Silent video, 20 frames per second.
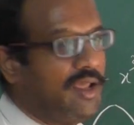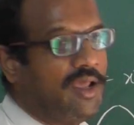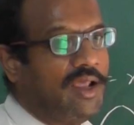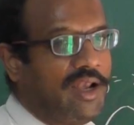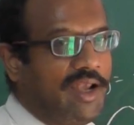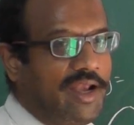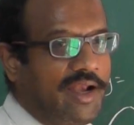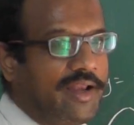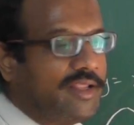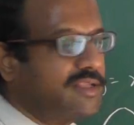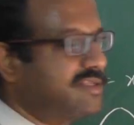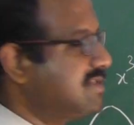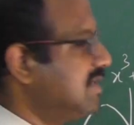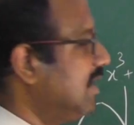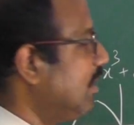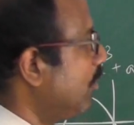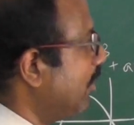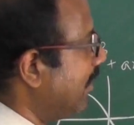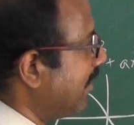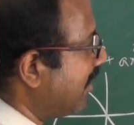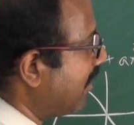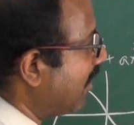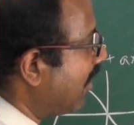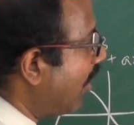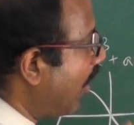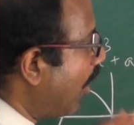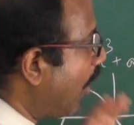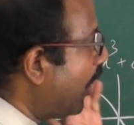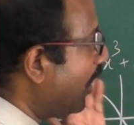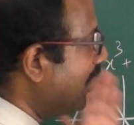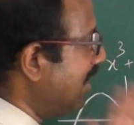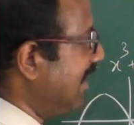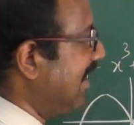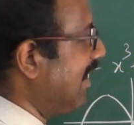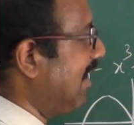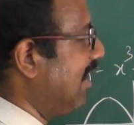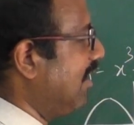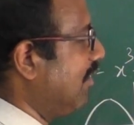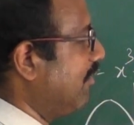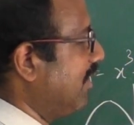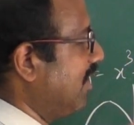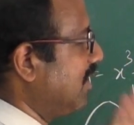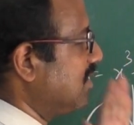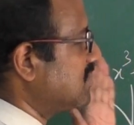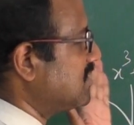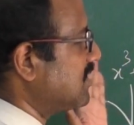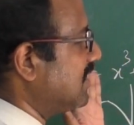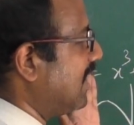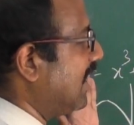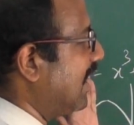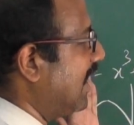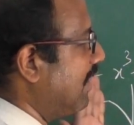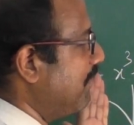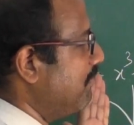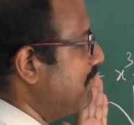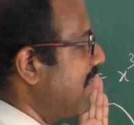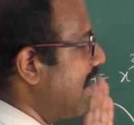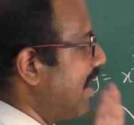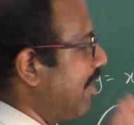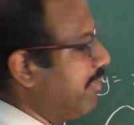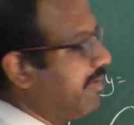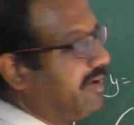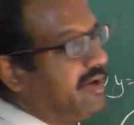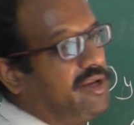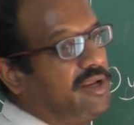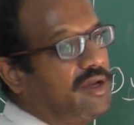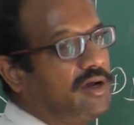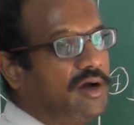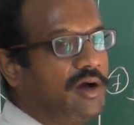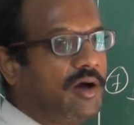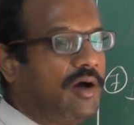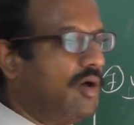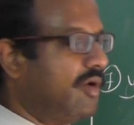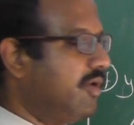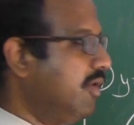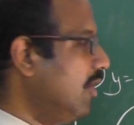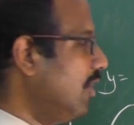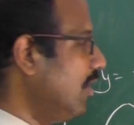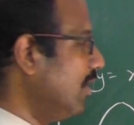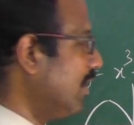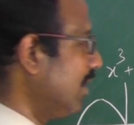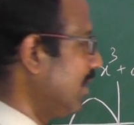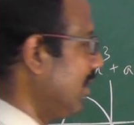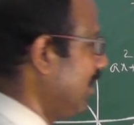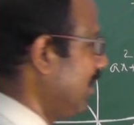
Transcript: let us see whether all the elements are mapped here or not.